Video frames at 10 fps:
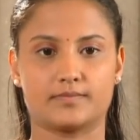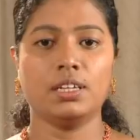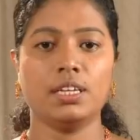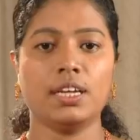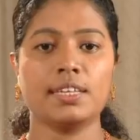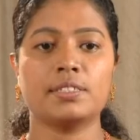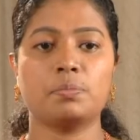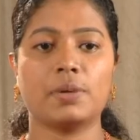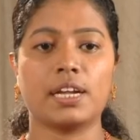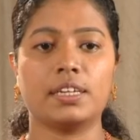He
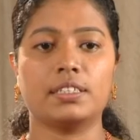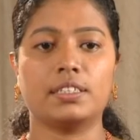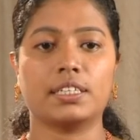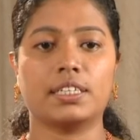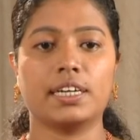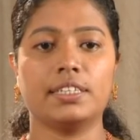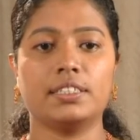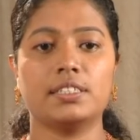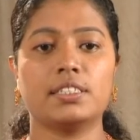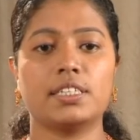has made the
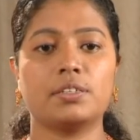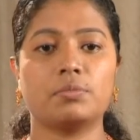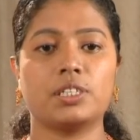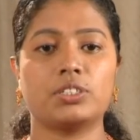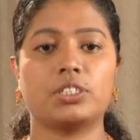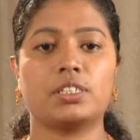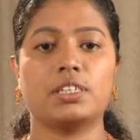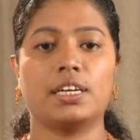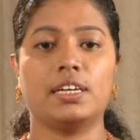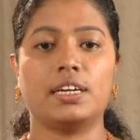greatest
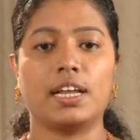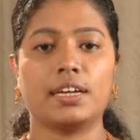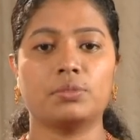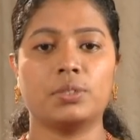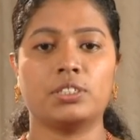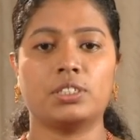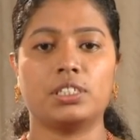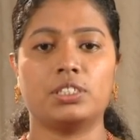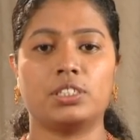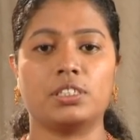invention in language
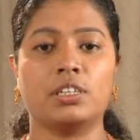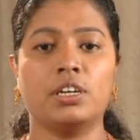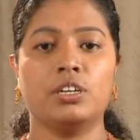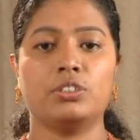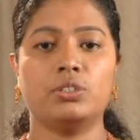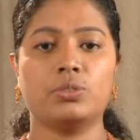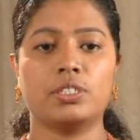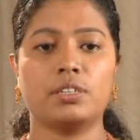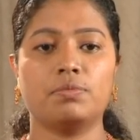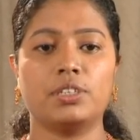teaching,
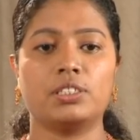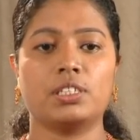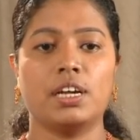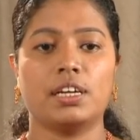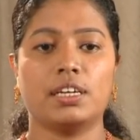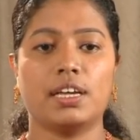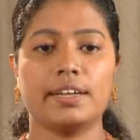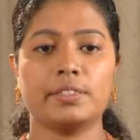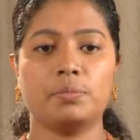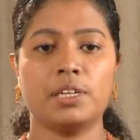using which he
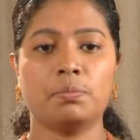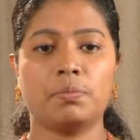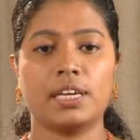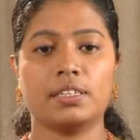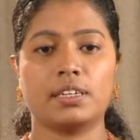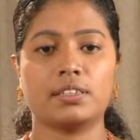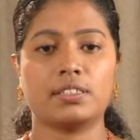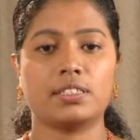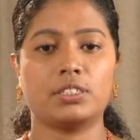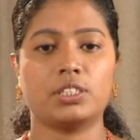has been making
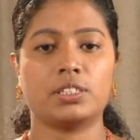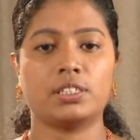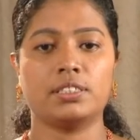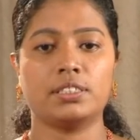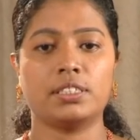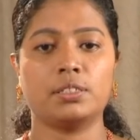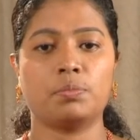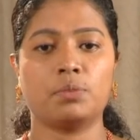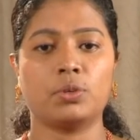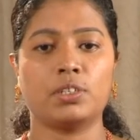such rejected
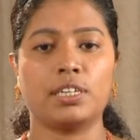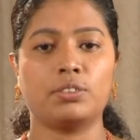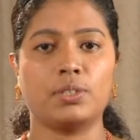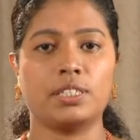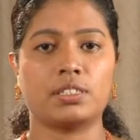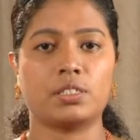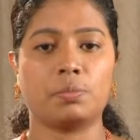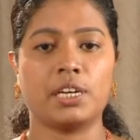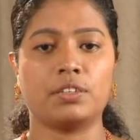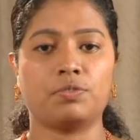postgraduates
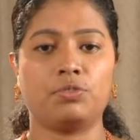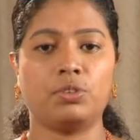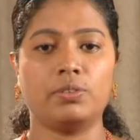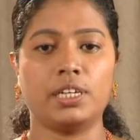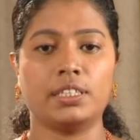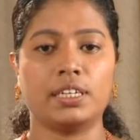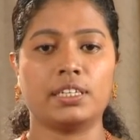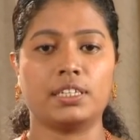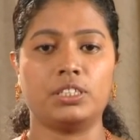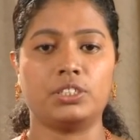speak fluent
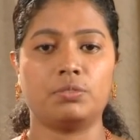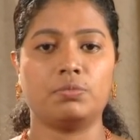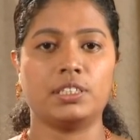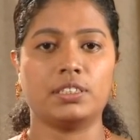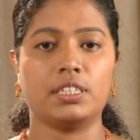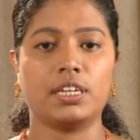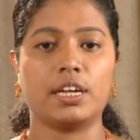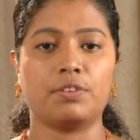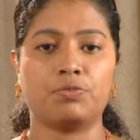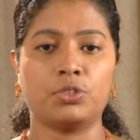English within a
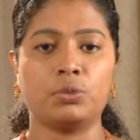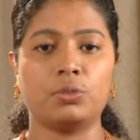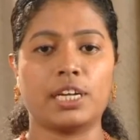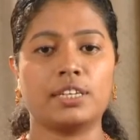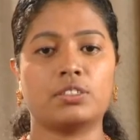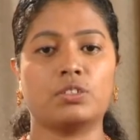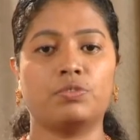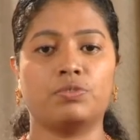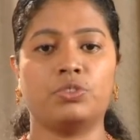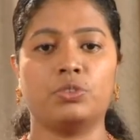few days or
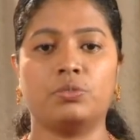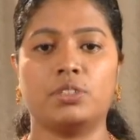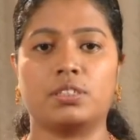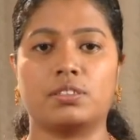few weeks.